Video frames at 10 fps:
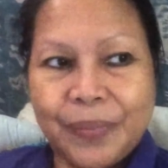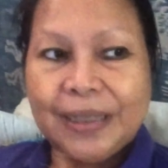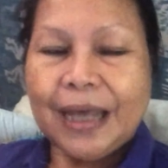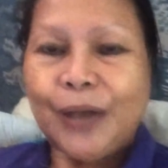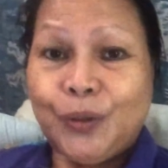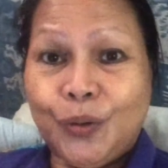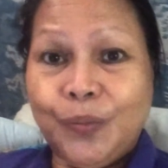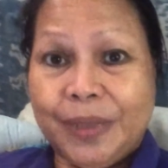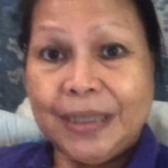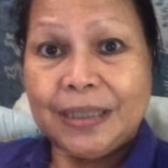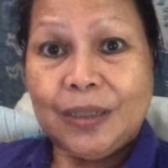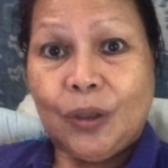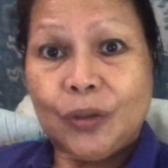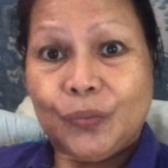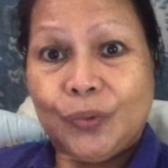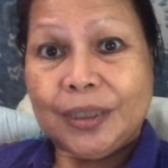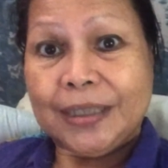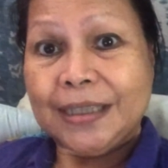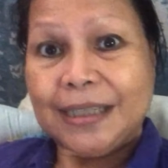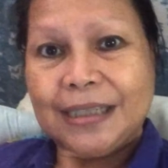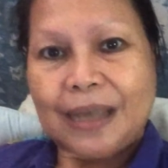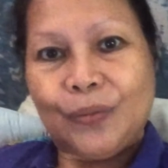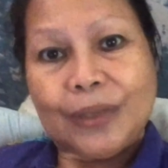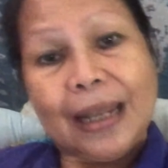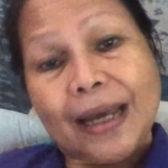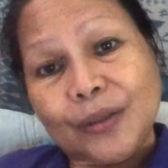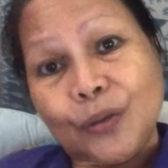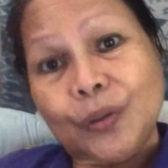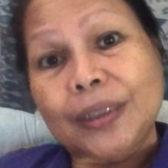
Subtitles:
but I do miss the hot water since I would like to